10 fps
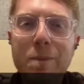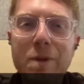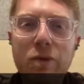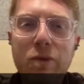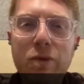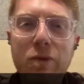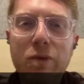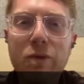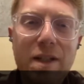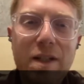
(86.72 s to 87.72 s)
helps
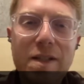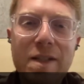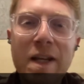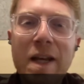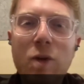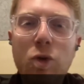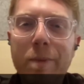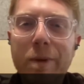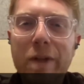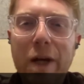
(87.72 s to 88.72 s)
retail investors
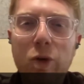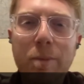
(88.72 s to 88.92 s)
to build